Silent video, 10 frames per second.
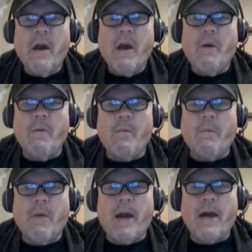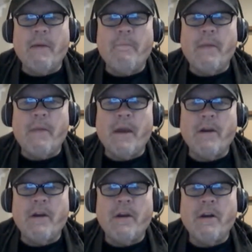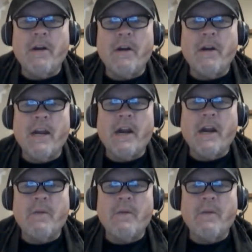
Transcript: while Mariner and